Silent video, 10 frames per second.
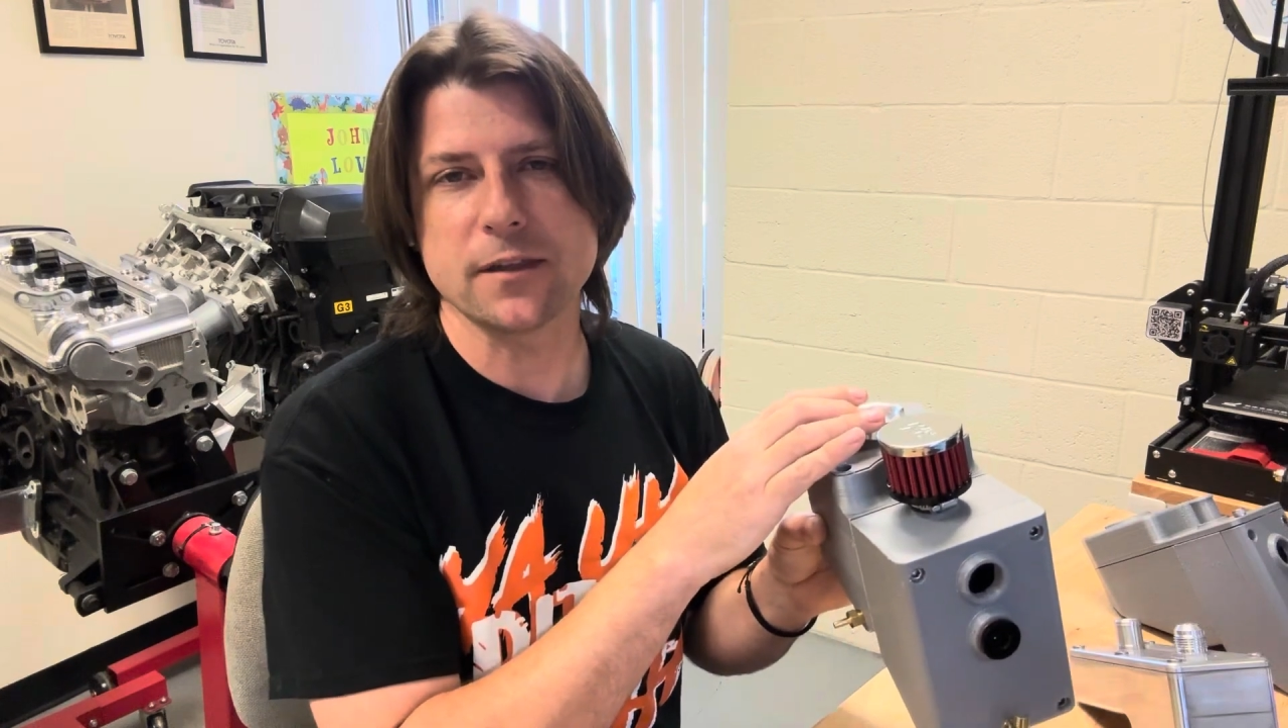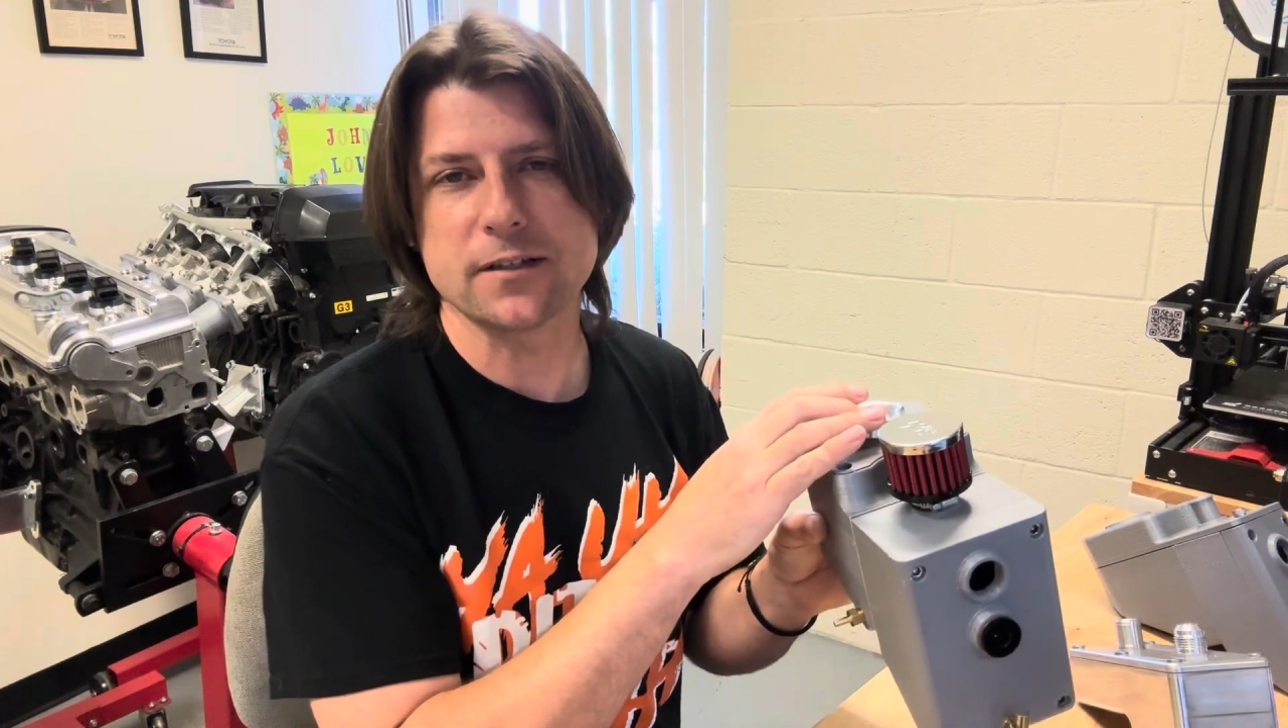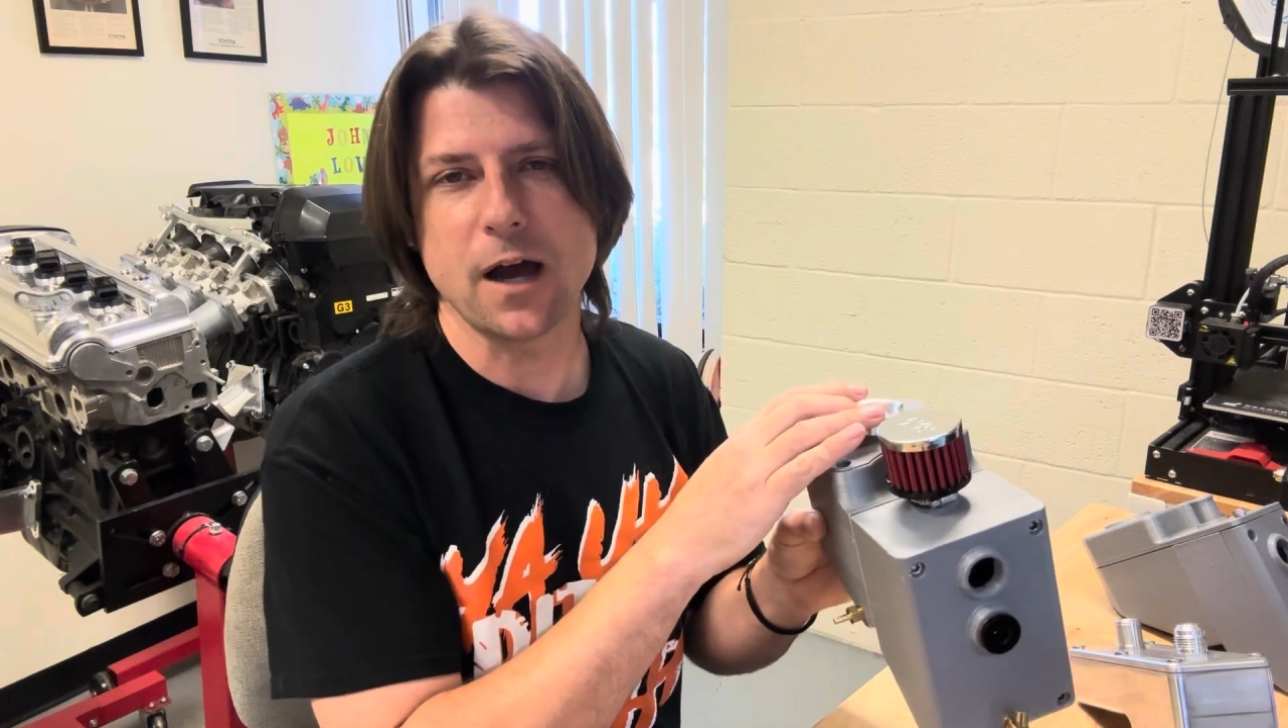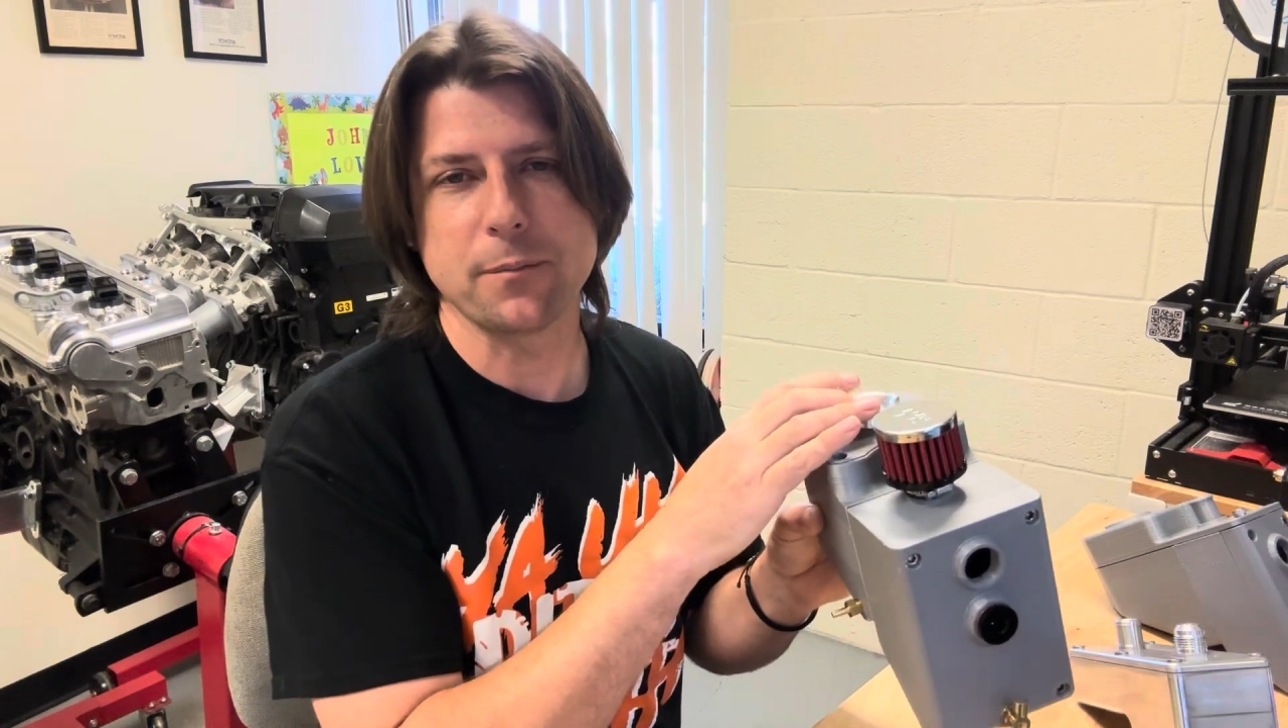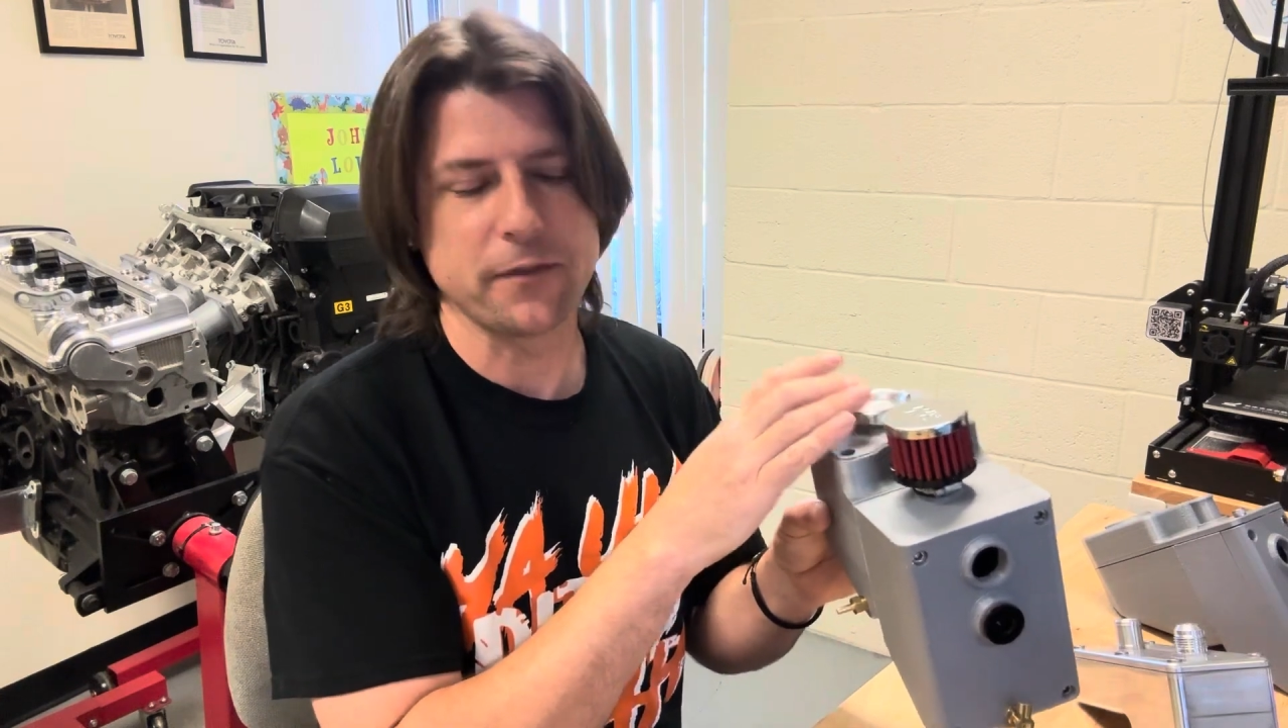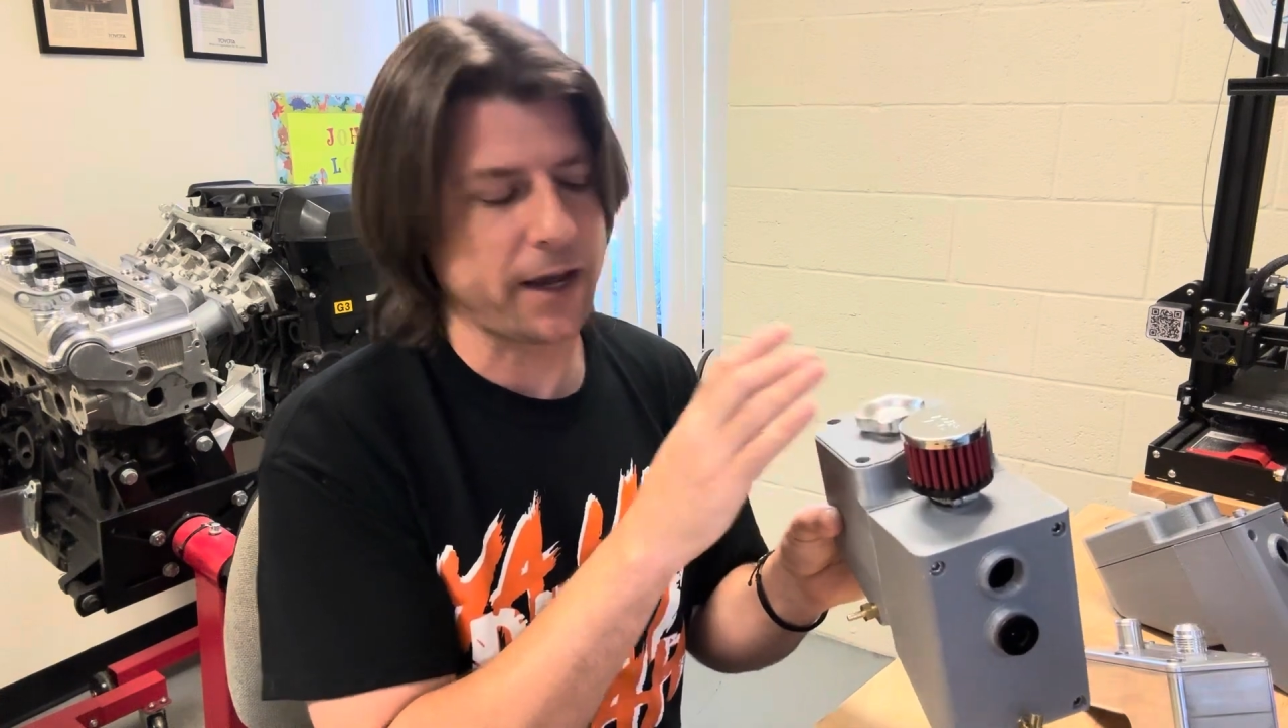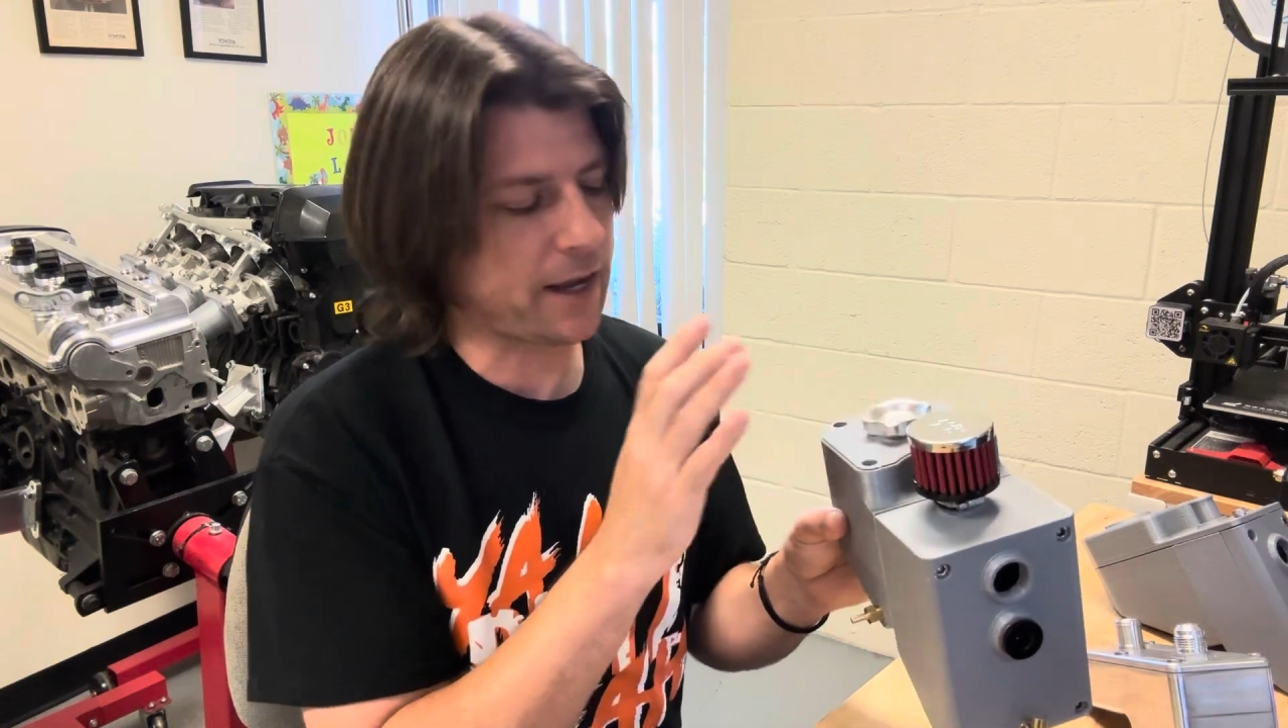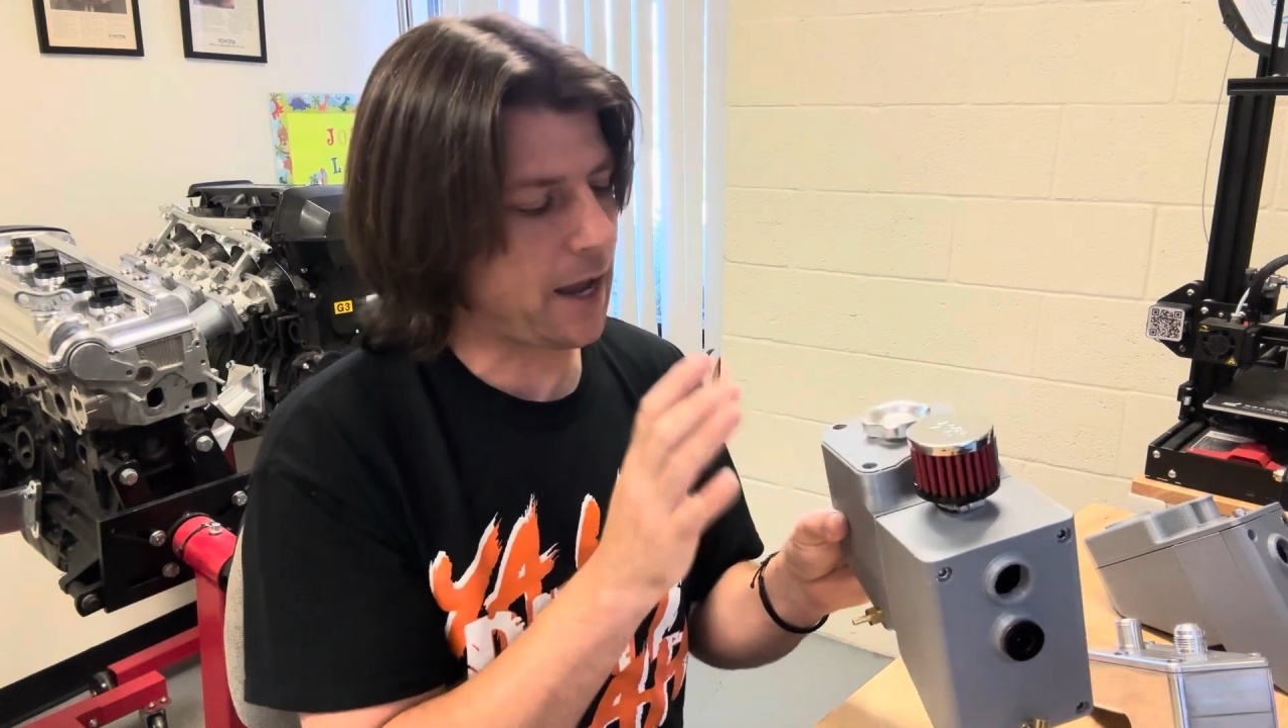top of that